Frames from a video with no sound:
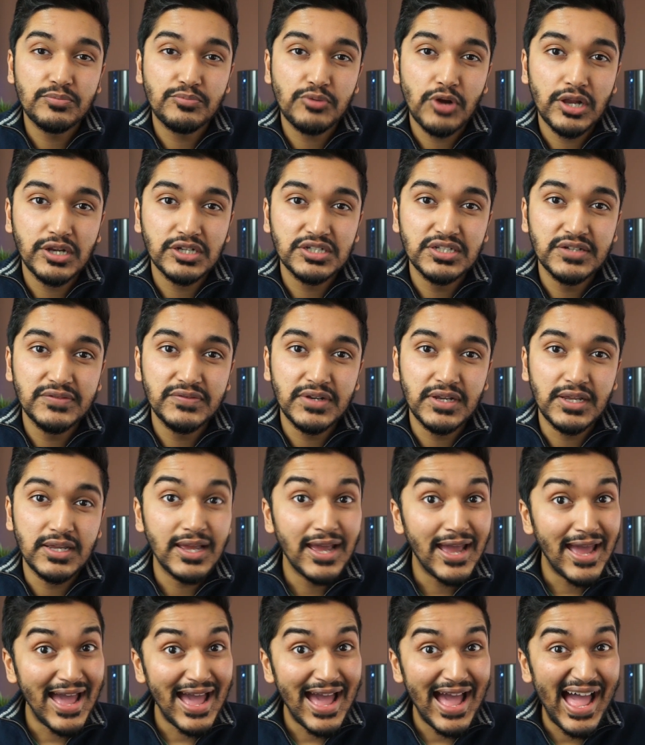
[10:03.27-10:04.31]
productivity.
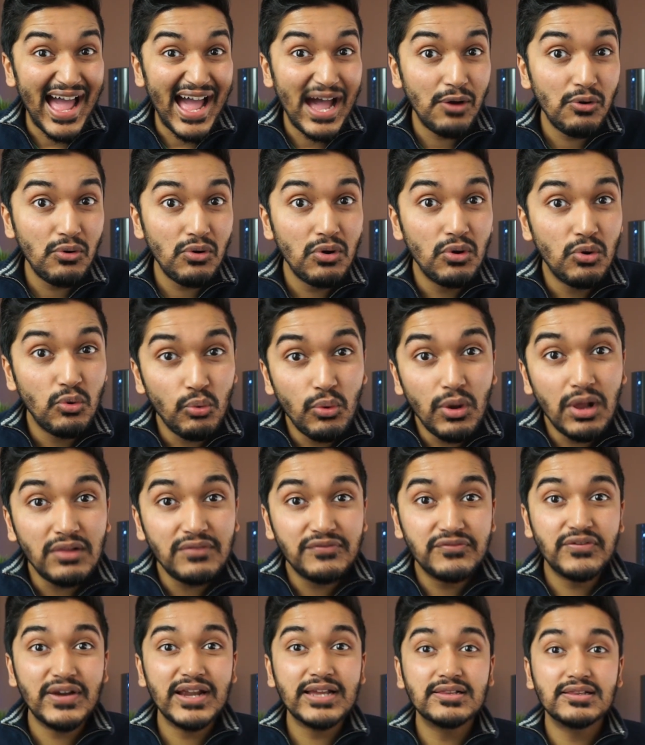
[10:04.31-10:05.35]
How? Well,
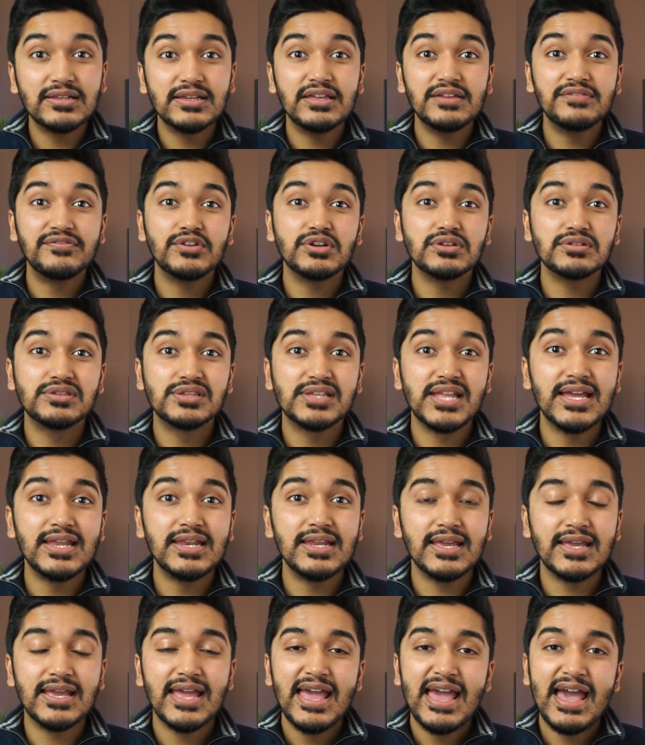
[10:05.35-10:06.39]
frankly, if you're
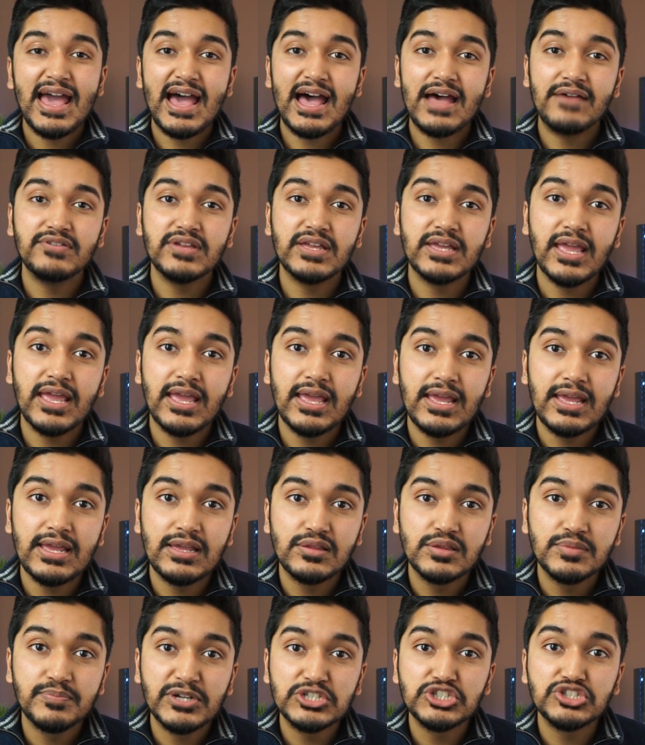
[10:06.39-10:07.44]
standing, having a
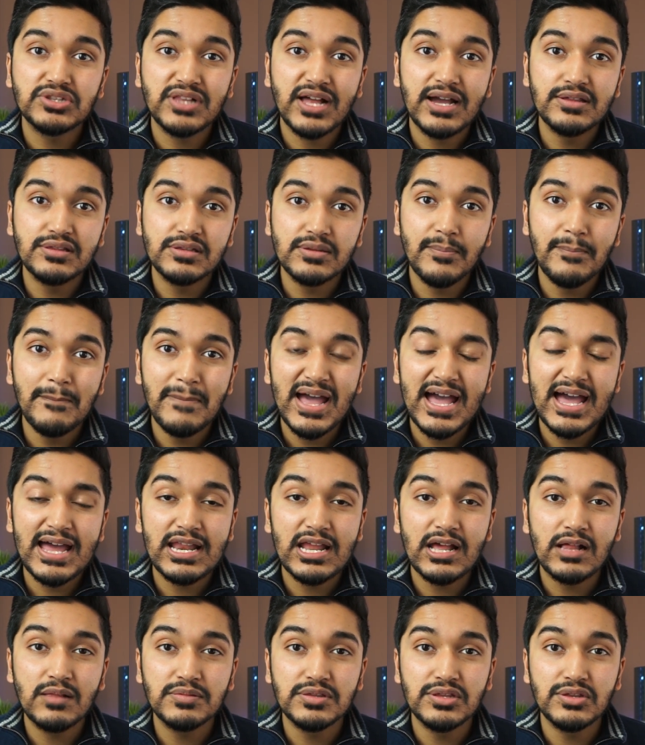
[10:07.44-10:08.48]
specialized mat
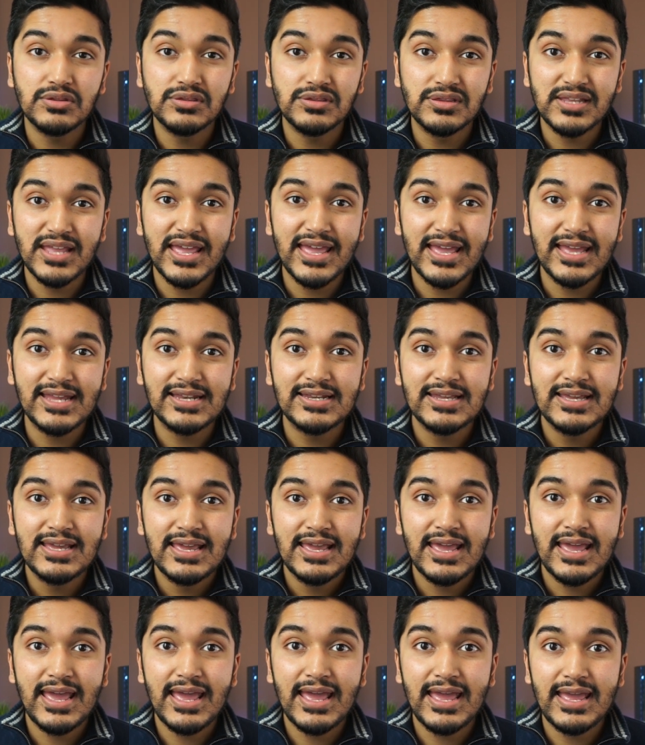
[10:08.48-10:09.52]
helps you stand
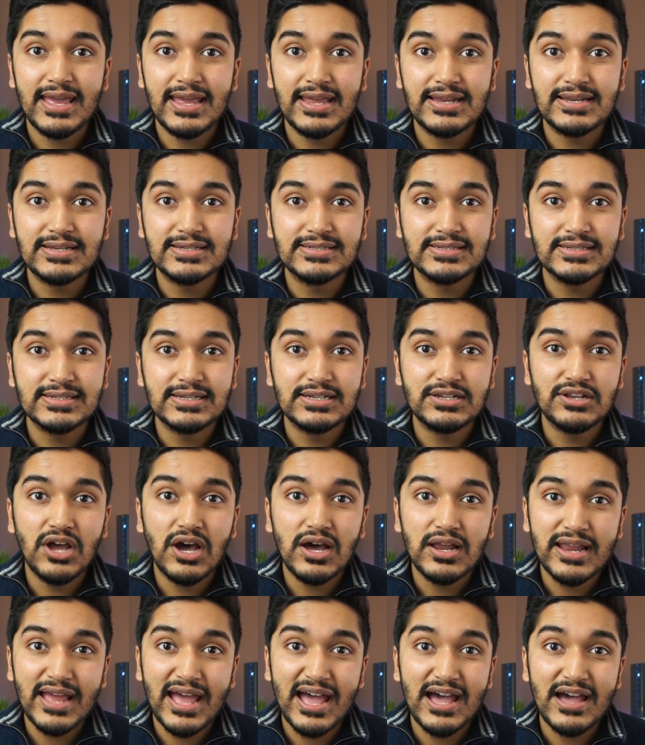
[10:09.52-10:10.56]
and
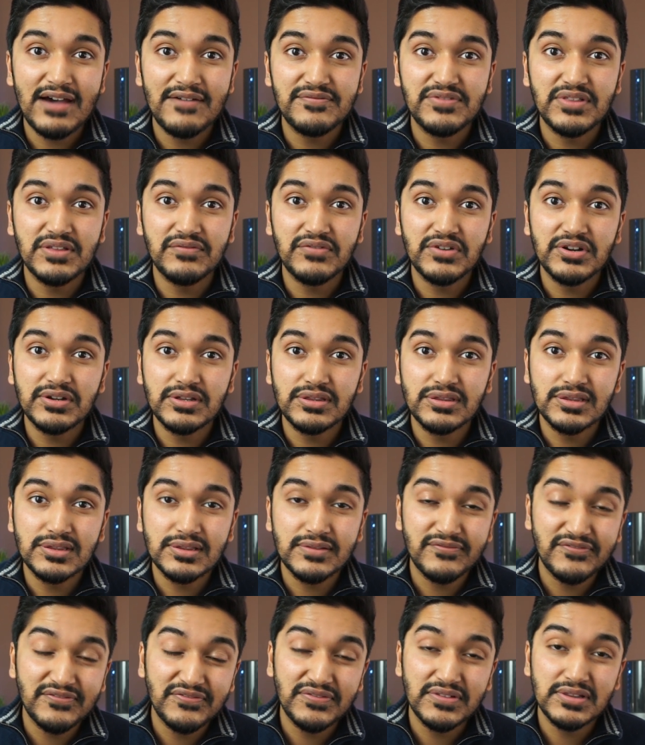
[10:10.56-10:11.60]
not have the very
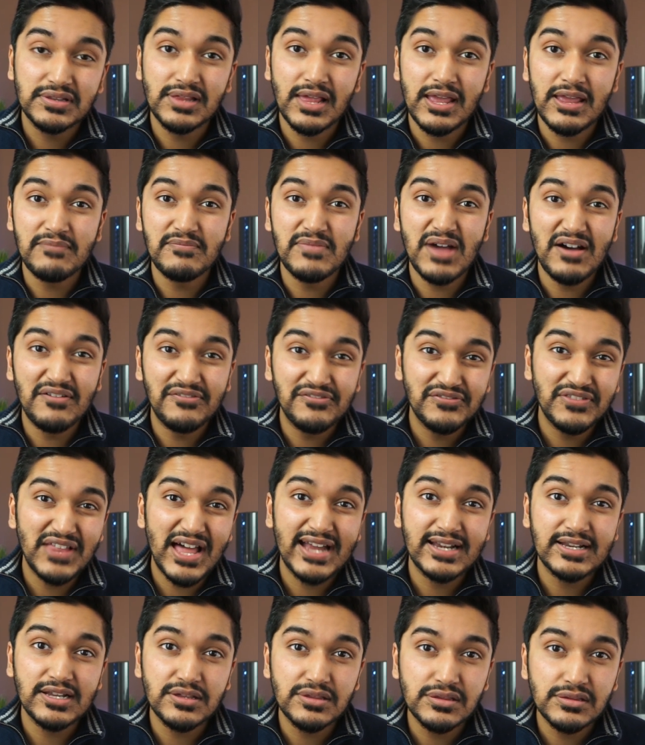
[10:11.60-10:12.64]
same
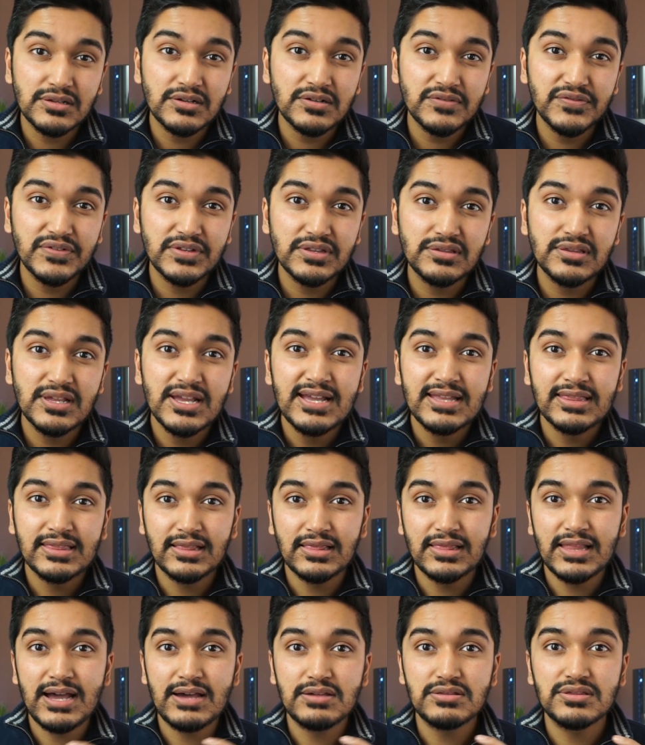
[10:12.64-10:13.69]
flat surface that
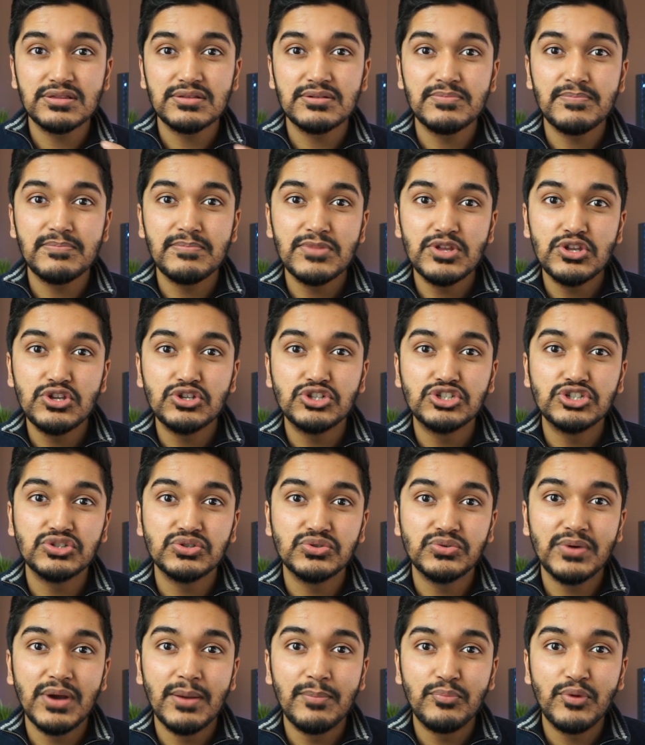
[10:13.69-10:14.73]
allows you
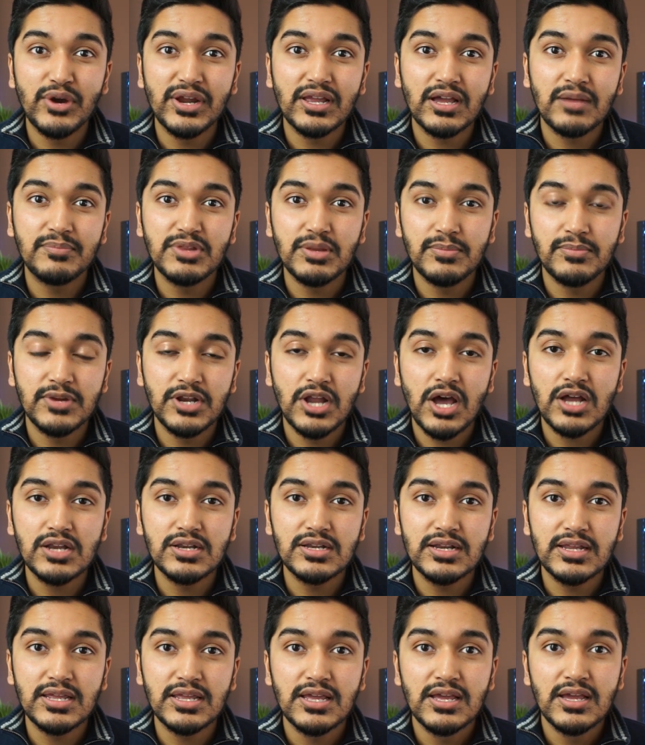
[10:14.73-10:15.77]
to break up the
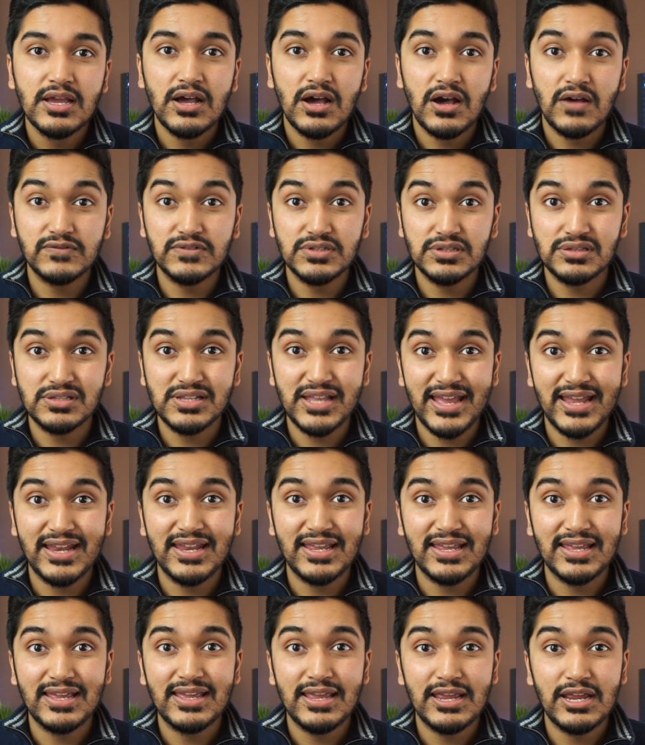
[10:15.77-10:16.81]
monotony of just
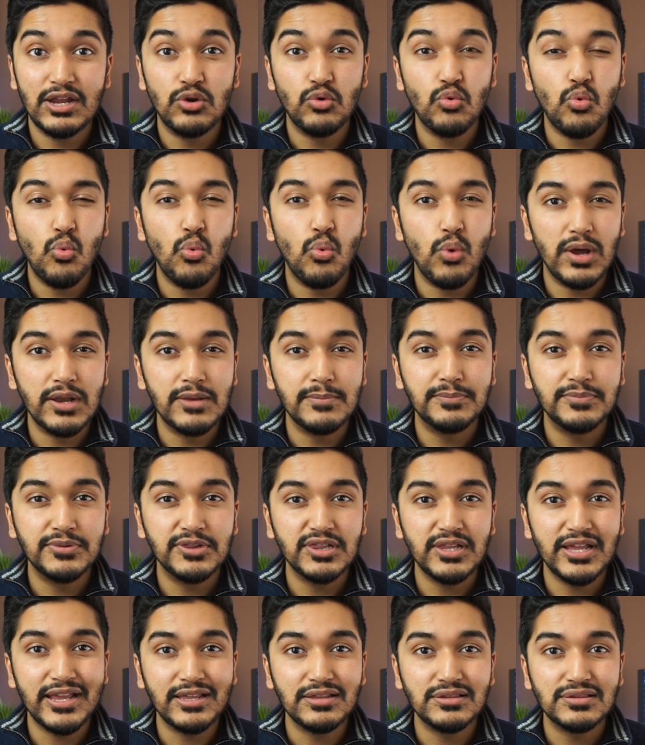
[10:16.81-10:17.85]
standing in one
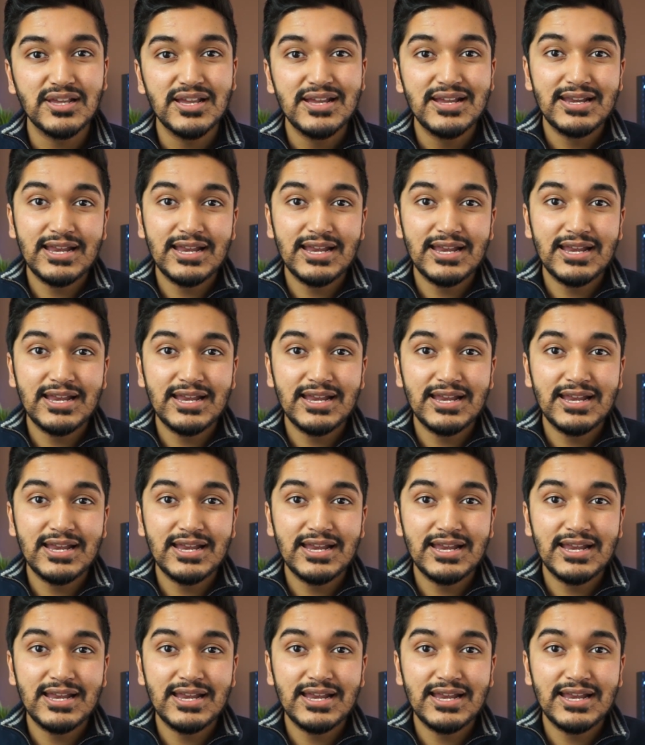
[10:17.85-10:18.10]
place.